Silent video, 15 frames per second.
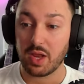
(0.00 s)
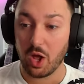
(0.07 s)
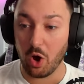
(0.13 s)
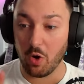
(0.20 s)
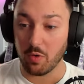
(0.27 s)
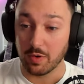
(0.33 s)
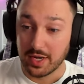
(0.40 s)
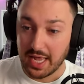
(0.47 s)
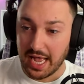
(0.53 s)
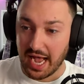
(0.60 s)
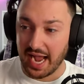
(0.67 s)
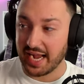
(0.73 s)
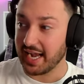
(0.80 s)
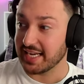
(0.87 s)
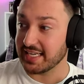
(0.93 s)
Oh,
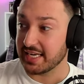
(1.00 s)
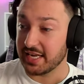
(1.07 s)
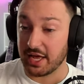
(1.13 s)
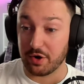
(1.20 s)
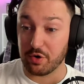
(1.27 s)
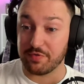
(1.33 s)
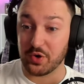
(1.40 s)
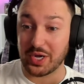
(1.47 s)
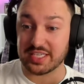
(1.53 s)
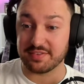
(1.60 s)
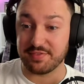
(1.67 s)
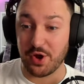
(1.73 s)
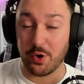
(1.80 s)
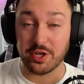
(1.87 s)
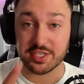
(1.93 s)
I don't know if you guys
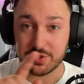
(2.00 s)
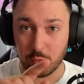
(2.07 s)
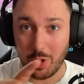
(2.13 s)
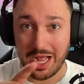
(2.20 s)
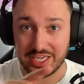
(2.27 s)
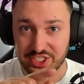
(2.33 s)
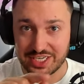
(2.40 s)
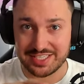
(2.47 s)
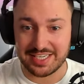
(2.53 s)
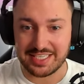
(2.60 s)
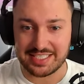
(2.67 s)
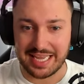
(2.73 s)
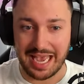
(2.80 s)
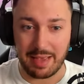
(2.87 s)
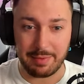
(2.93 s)
have noticed, watch as
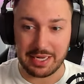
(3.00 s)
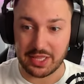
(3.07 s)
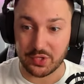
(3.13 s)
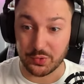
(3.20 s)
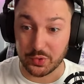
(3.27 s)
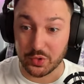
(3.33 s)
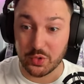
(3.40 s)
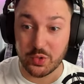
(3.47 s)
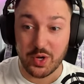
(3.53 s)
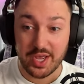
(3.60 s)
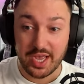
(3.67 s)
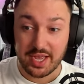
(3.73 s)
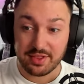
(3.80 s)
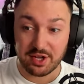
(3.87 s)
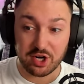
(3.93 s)
he's tabbing through
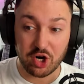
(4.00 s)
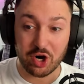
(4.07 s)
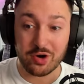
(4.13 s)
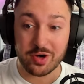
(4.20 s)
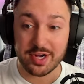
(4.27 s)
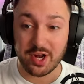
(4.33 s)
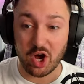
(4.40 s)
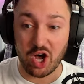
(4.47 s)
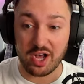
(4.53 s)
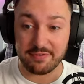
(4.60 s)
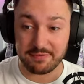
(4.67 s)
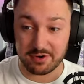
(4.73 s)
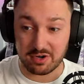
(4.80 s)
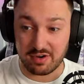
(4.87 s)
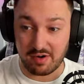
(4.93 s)
the current
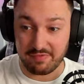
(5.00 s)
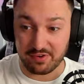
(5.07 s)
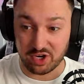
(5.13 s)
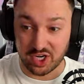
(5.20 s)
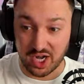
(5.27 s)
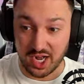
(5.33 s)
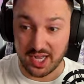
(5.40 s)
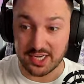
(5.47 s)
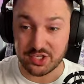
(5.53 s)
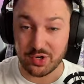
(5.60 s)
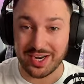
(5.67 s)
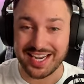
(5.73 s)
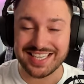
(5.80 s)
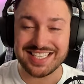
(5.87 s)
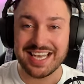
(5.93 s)
offer for
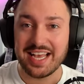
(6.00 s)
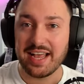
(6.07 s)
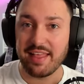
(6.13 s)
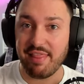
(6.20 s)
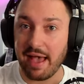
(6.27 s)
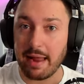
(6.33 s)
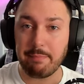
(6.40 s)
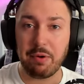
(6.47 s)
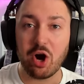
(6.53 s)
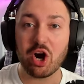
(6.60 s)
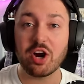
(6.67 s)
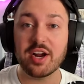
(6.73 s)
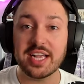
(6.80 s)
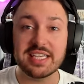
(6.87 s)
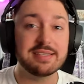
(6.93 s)
contract. That
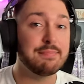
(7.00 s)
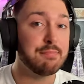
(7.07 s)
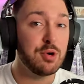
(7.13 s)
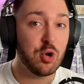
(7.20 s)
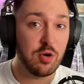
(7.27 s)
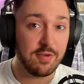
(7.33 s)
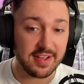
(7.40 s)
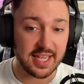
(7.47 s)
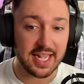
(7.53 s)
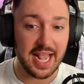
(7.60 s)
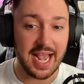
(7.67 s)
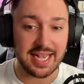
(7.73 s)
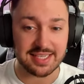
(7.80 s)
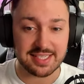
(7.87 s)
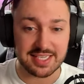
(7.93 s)
bar is moving
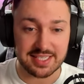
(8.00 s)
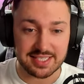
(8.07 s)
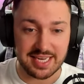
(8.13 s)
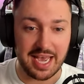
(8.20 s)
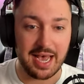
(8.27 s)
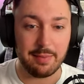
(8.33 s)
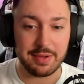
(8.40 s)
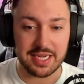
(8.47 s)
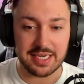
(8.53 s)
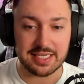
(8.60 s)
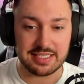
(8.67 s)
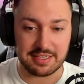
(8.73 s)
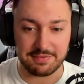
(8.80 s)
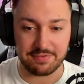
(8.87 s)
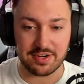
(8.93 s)
as he's tabbing
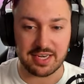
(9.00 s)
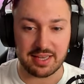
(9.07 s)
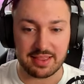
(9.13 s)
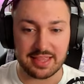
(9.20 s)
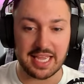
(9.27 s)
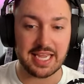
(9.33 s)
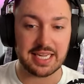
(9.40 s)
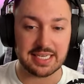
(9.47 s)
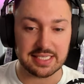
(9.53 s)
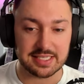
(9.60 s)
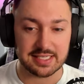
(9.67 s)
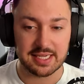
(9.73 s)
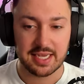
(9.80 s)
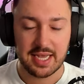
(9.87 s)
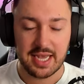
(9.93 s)
different things.